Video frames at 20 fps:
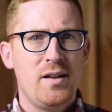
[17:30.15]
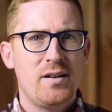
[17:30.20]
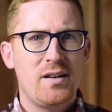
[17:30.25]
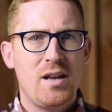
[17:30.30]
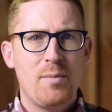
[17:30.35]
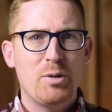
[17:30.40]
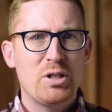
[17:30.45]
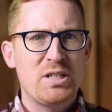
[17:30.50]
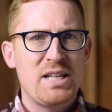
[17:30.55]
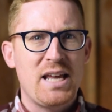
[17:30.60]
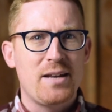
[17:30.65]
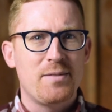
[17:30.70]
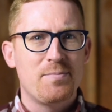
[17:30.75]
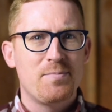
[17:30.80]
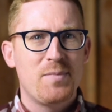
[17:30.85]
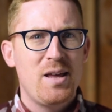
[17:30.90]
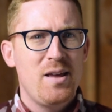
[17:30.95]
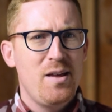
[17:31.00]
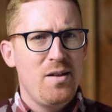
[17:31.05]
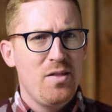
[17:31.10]
Number 10.
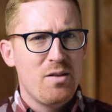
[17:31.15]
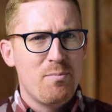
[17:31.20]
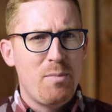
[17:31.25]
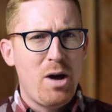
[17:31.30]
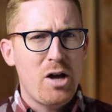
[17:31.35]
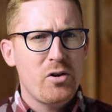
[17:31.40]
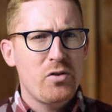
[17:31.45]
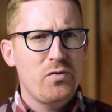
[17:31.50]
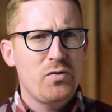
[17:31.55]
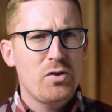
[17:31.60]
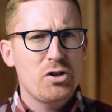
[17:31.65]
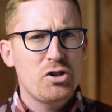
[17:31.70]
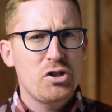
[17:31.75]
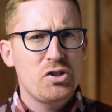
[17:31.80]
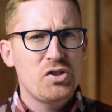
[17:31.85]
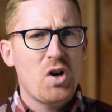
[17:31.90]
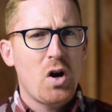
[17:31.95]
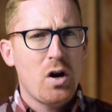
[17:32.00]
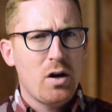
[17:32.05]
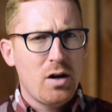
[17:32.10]
The modern
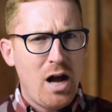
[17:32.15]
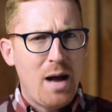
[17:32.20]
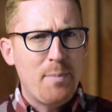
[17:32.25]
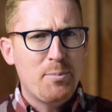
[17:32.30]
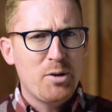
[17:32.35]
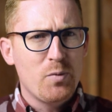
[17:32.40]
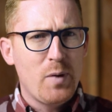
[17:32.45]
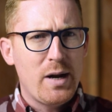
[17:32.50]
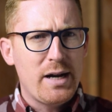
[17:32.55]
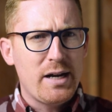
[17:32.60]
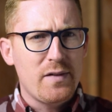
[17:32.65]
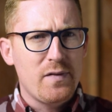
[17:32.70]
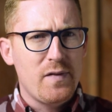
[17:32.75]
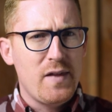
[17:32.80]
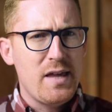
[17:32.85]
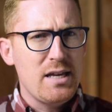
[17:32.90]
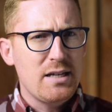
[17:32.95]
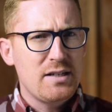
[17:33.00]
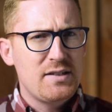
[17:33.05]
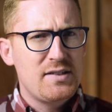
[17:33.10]
versions are copyrighted.
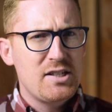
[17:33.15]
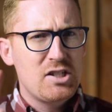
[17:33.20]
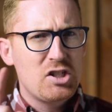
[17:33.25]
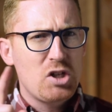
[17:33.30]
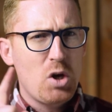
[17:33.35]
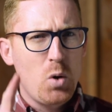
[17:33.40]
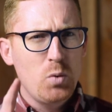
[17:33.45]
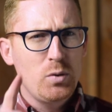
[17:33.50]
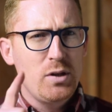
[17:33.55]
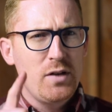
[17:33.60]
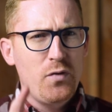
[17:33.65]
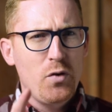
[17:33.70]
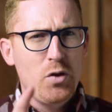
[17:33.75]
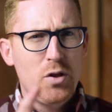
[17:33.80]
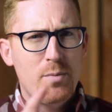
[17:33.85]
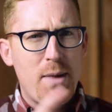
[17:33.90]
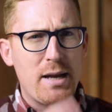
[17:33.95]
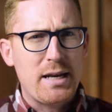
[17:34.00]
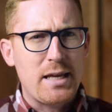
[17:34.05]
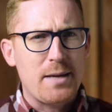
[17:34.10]
They exist only for
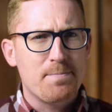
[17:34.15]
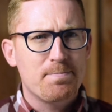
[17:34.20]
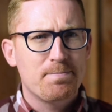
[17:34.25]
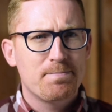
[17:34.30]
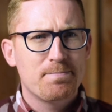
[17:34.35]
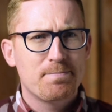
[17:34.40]
the money.